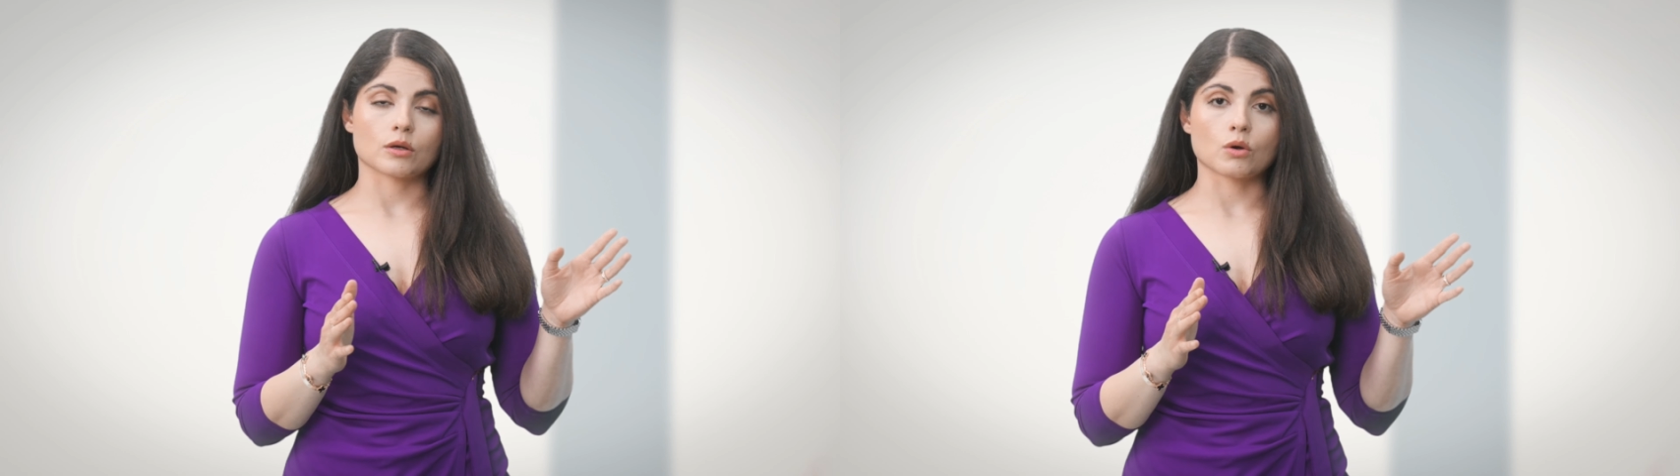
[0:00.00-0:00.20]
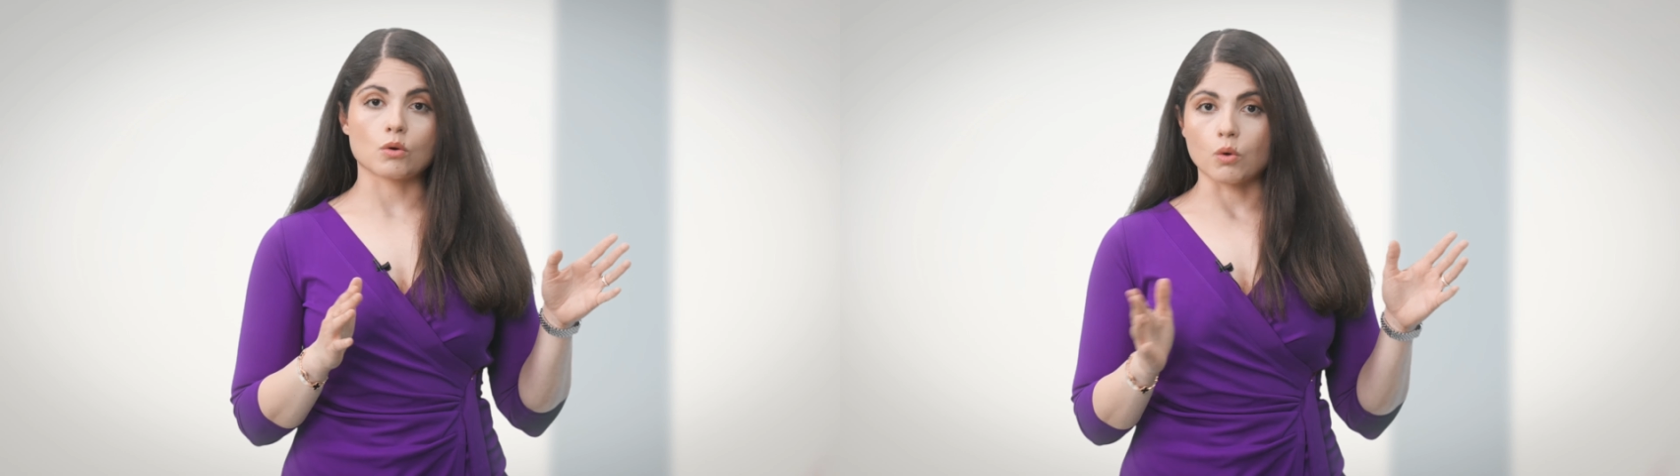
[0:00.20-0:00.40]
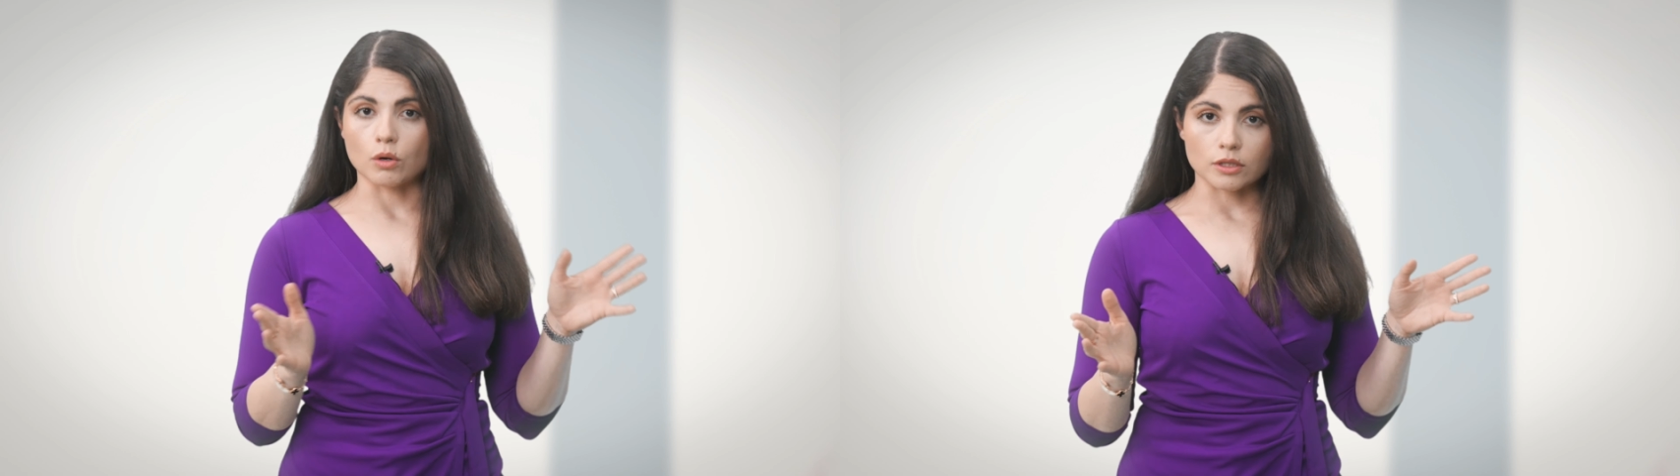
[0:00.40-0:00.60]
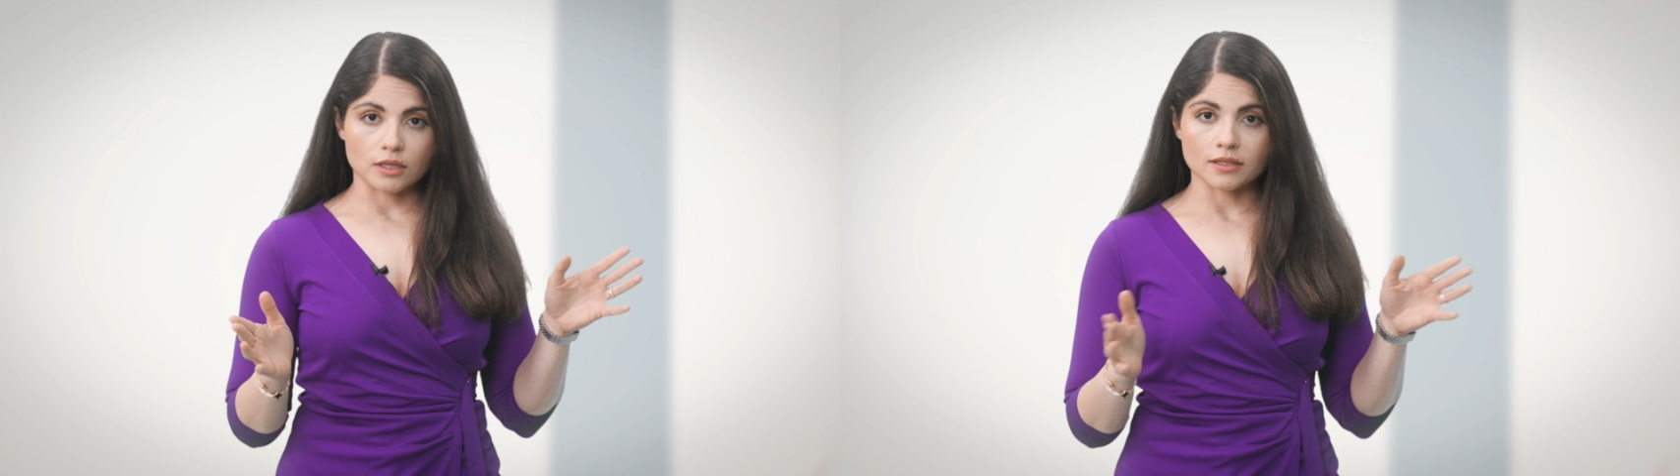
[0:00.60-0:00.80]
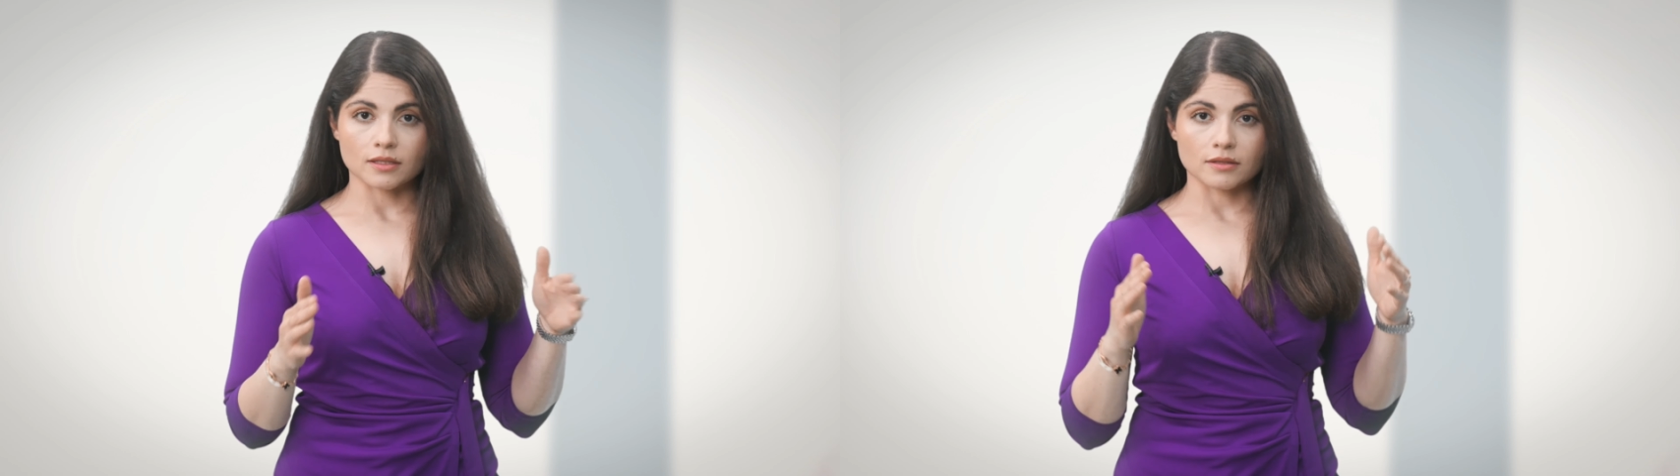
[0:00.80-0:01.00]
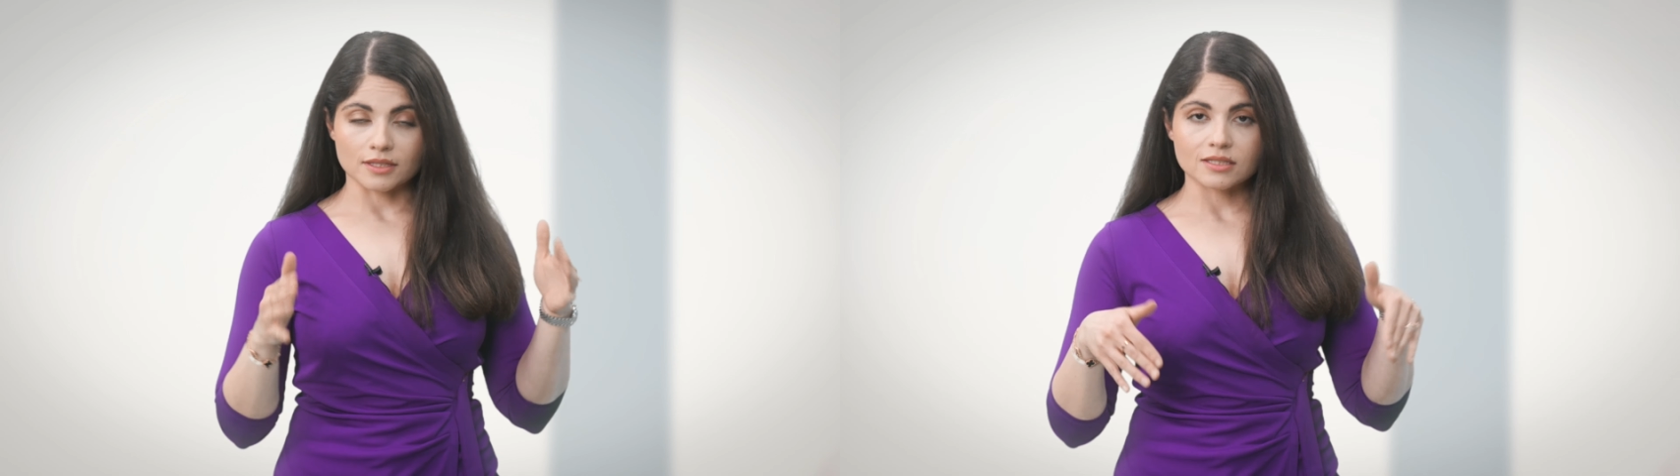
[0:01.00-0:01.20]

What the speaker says: quarter, in